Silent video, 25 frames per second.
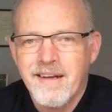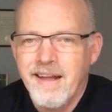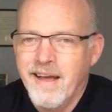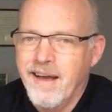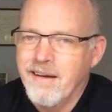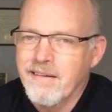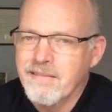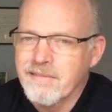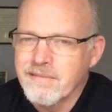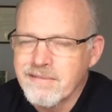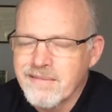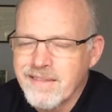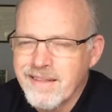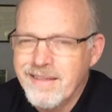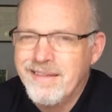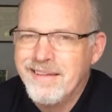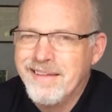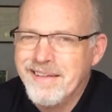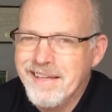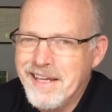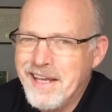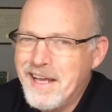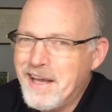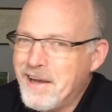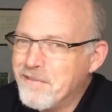Now,
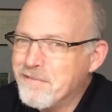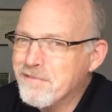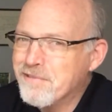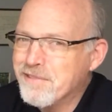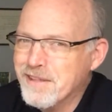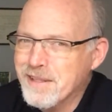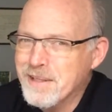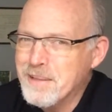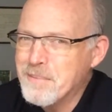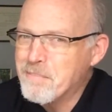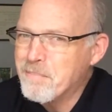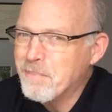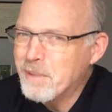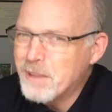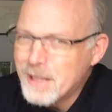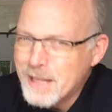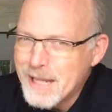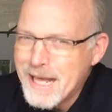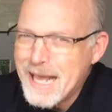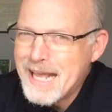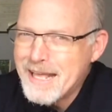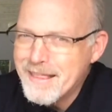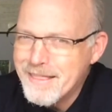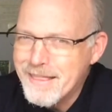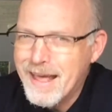he helpfully
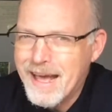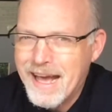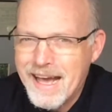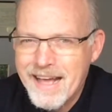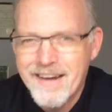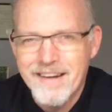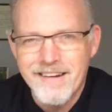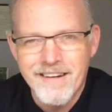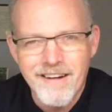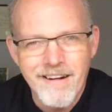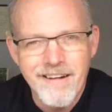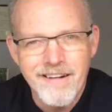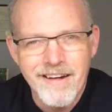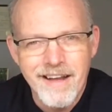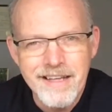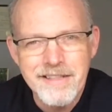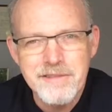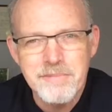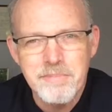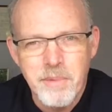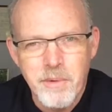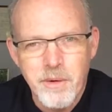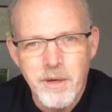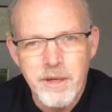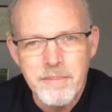played that at our
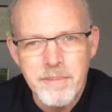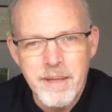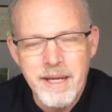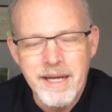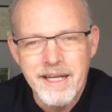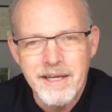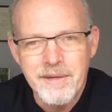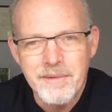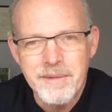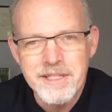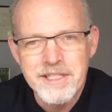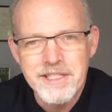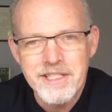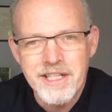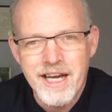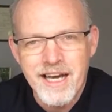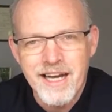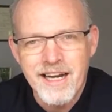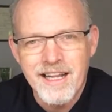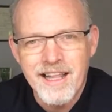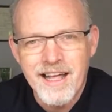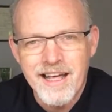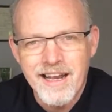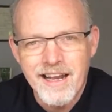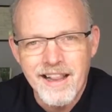next board meeting, which
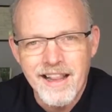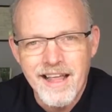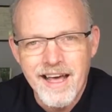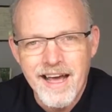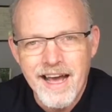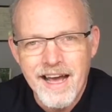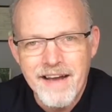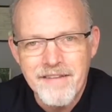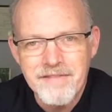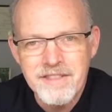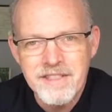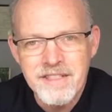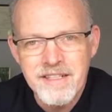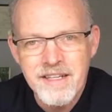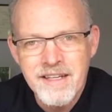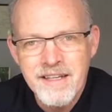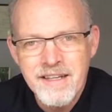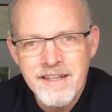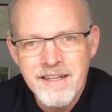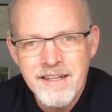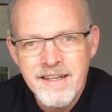got a lot of laughs.